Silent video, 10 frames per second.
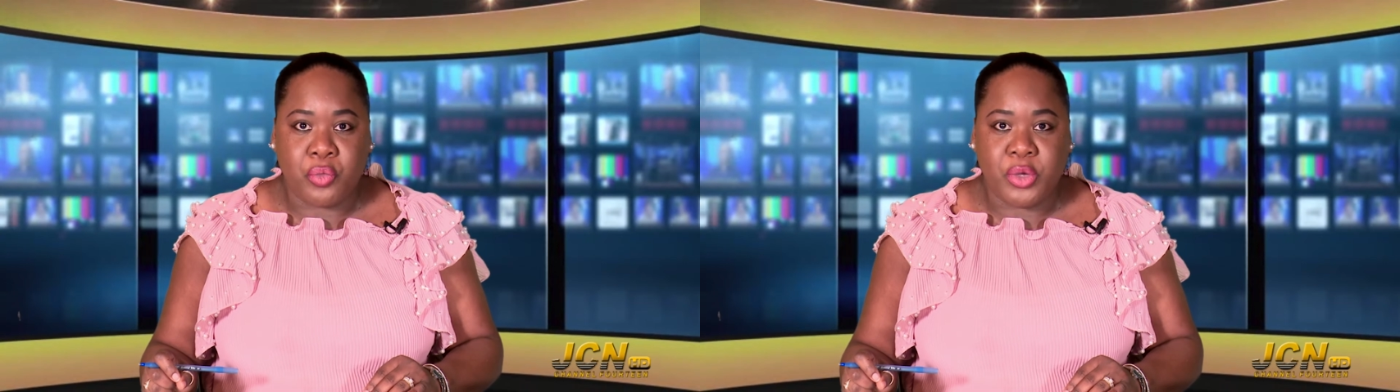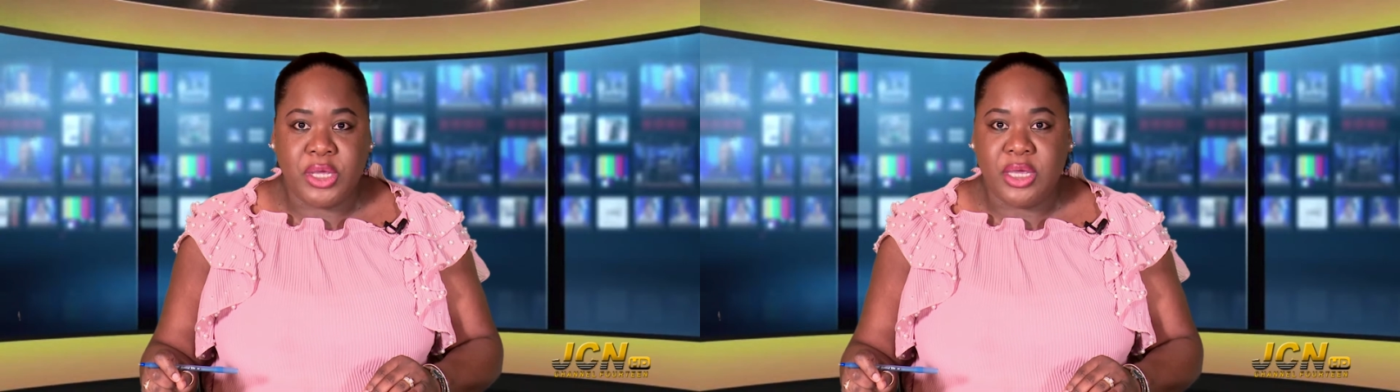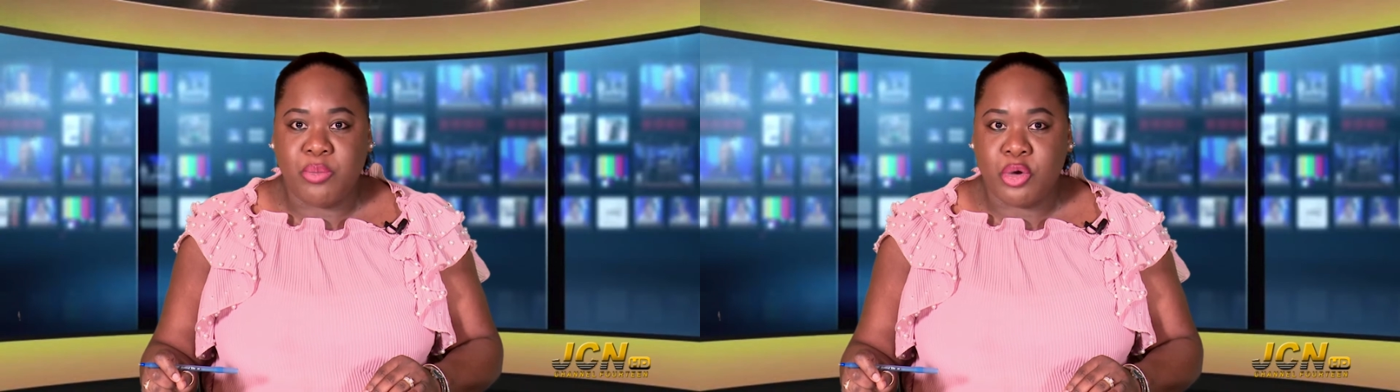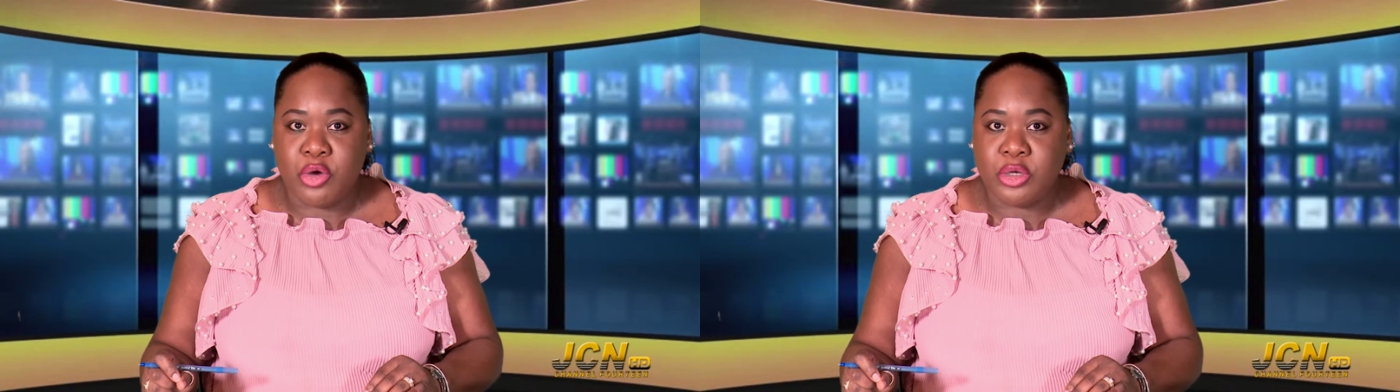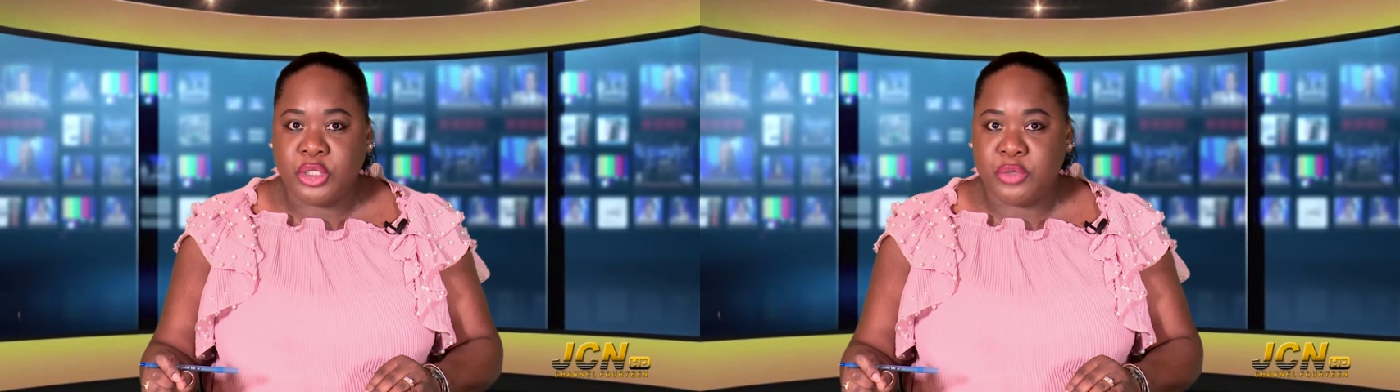
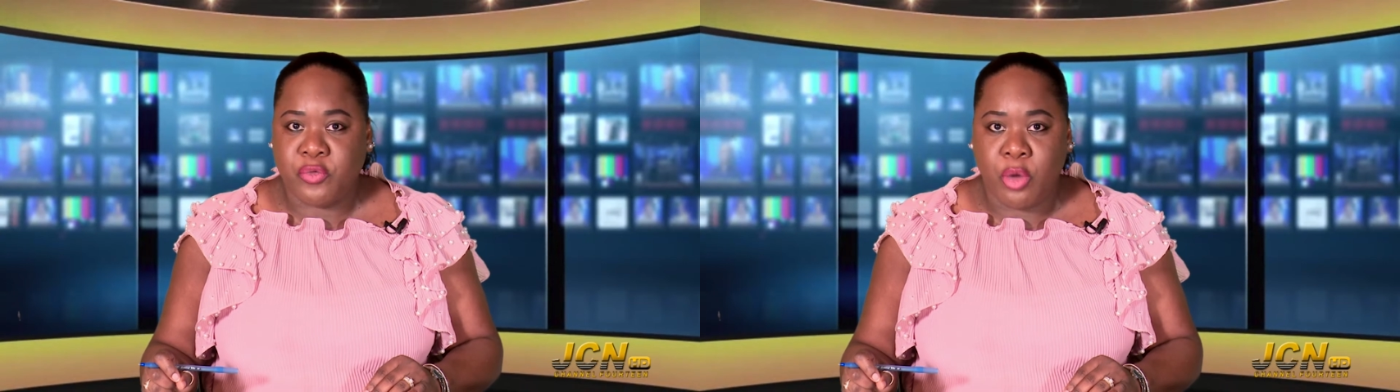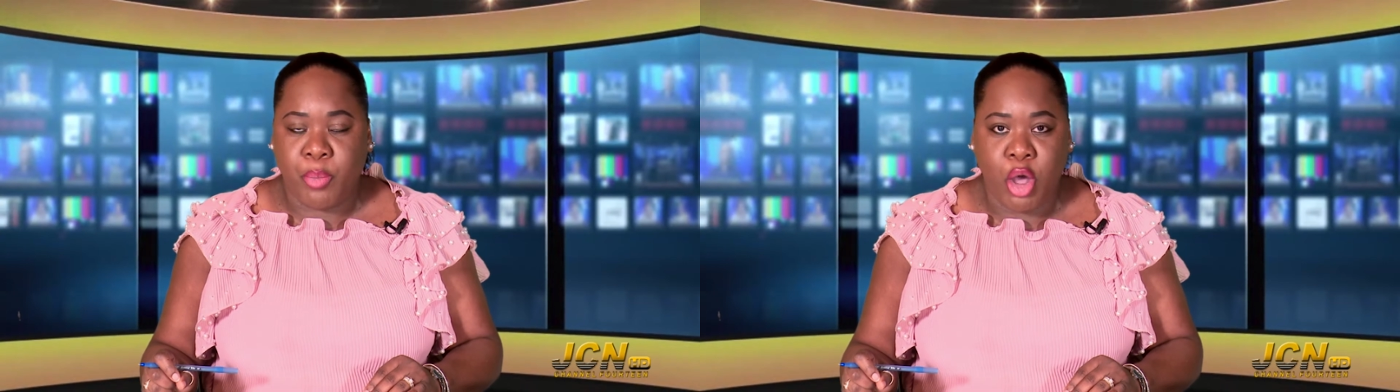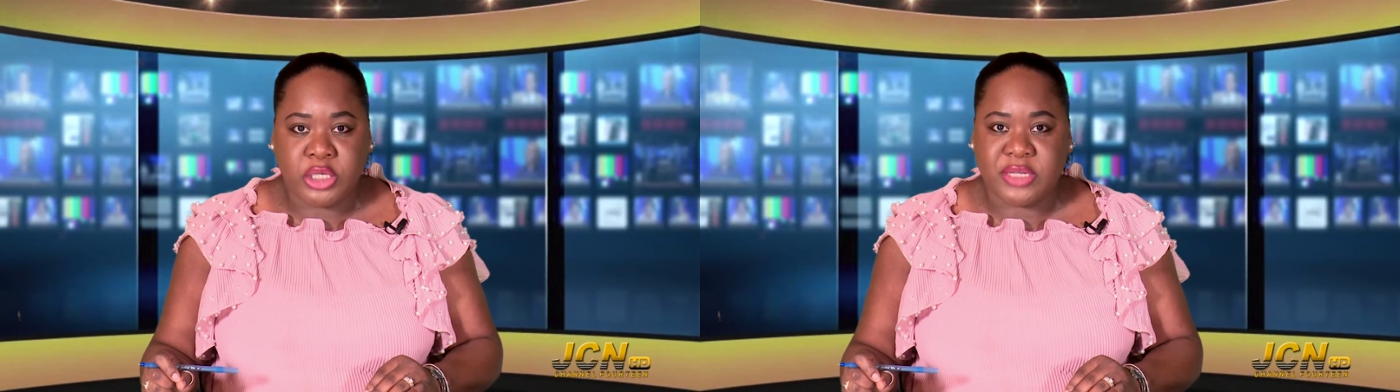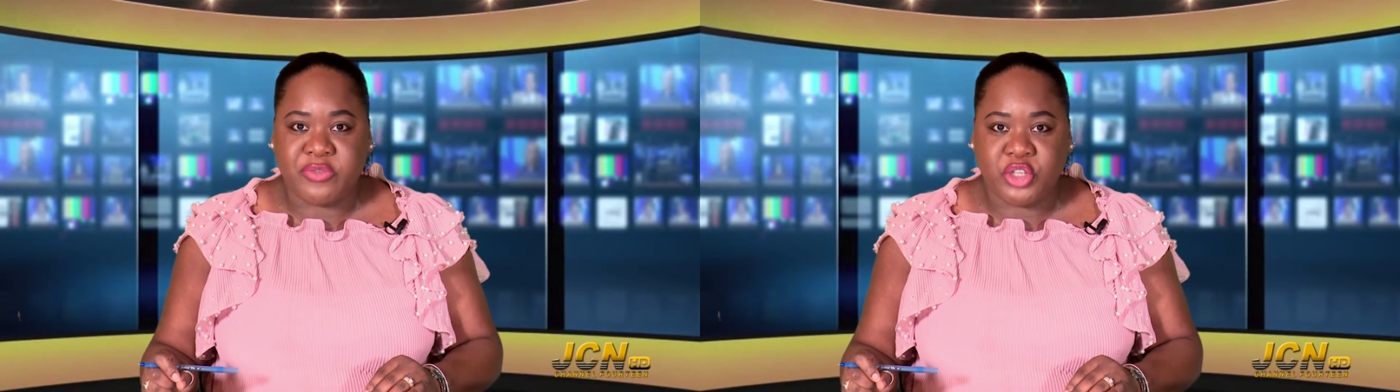Re-Emerged for Positive